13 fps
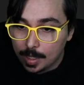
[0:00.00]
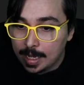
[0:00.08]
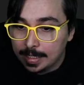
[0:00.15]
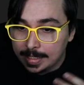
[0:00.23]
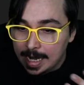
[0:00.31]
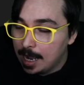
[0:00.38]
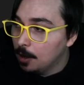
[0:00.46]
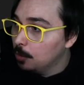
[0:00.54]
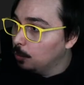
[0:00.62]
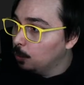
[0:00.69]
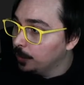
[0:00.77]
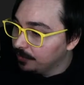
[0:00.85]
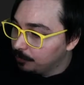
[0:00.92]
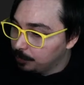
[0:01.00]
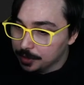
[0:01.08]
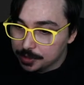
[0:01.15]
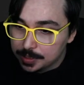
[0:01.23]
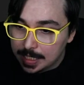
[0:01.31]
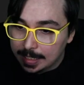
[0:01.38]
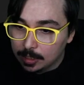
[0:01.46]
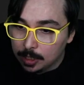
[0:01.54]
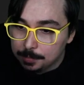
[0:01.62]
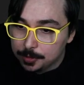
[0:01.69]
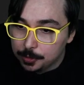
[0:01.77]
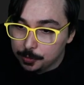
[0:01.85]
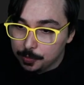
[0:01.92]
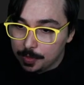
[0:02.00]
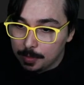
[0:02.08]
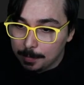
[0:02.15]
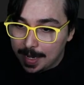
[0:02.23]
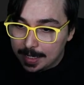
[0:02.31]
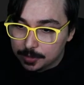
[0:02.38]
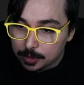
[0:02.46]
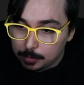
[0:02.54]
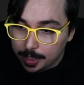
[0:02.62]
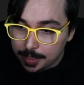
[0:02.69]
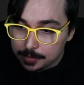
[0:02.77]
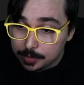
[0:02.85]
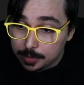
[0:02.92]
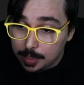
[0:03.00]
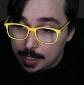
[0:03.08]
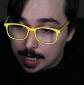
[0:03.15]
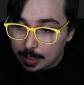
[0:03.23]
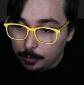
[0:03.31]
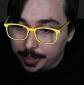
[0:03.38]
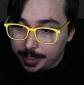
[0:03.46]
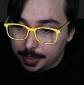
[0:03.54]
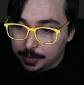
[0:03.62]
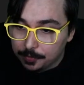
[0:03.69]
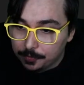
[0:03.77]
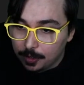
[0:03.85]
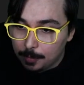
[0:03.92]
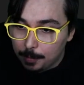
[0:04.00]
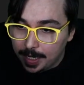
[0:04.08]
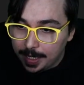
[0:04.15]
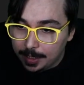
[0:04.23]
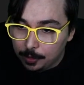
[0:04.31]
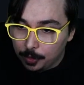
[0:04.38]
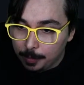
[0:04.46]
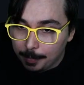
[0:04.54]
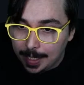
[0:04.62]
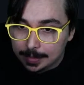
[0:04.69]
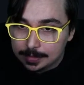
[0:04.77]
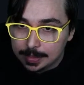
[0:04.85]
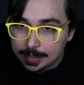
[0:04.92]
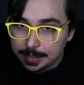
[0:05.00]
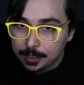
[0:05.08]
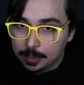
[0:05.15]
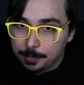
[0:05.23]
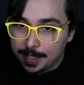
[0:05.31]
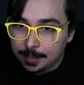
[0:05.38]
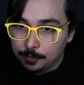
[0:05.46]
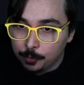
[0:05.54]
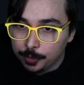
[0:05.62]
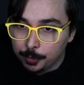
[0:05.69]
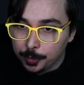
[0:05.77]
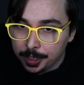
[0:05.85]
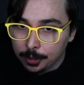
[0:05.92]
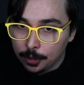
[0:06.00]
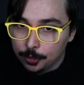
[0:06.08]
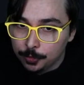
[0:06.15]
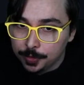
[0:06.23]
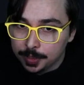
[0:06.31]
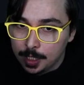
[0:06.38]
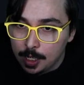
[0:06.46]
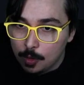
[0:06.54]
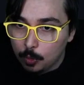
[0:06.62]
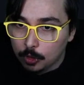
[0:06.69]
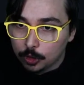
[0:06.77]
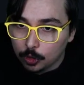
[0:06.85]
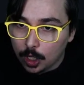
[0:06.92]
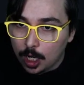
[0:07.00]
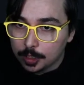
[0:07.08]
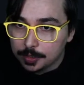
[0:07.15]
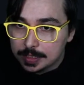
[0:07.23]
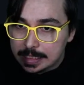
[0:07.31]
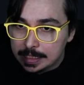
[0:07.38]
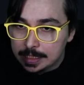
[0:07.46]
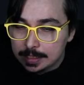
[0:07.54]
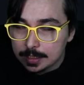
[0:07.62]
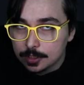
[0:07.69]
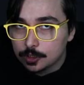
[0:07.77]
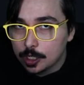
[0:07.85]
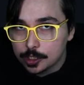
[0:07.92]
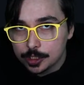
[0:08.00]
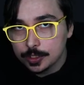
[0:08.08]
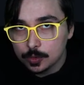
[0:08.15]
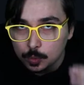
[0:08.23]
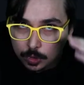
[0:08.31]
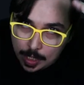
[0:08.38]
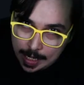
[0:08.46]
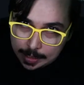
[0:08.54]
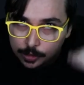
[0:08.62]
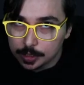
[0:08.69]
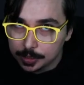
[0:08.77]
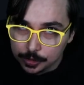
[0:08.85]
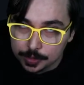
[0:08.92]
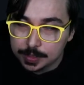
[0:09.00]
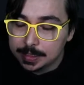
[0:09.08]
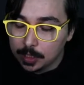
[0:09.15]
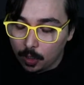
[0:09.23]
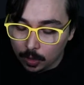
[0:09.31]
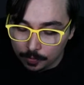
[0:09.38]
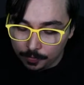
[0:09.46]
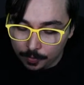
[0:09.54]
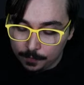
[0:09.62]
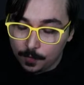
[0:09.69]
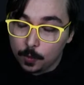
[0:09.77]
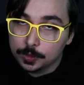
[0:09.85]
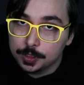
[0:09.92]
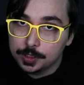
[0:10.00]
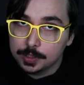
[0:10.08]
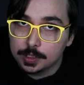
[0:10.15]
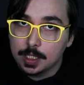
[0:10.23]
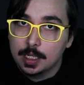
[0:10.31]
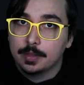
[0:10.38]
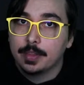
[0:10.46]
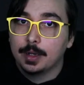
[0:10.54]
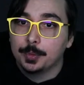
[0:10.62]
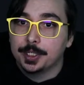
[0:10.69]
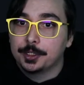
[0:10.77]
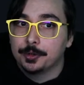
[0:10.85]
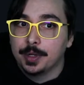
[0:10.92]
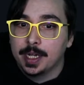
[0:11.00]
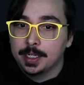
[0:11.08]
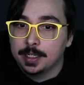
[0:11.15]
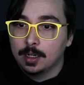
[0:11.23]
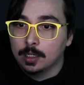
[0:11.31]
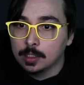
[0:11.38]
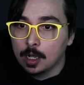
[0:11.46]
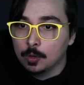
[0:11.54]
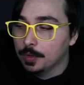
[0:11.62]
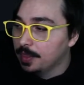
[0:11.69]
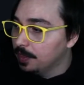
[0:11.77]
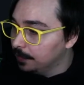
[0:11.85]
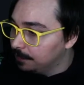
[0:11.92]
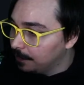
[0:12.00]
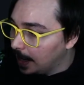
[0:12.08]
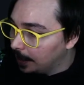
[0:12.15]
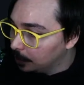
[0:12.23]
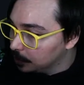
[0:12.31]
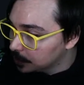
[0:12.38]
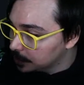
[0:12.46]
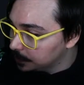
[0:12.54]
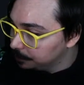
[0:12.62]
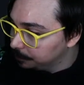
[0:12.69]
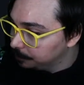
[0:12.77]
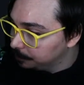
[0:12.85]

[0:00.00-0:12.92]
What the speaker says: And now we've pushed that up to the master branch, and we can confirm by going back to GitHub. And if we reload, we'll no longer see these instructions. We'll actually just see all of the folders that we created along with the files.